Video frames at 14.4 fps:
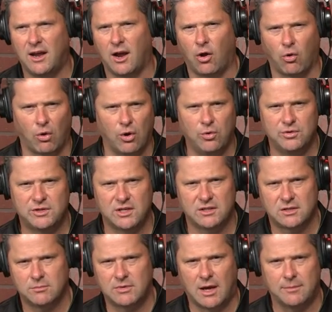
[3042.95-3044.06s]
and gross as
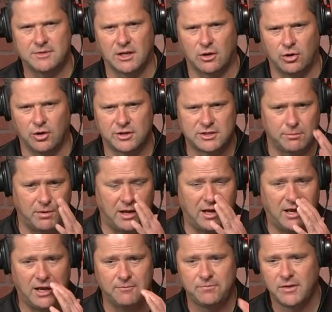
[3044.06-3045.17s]
sometimes it looks to be,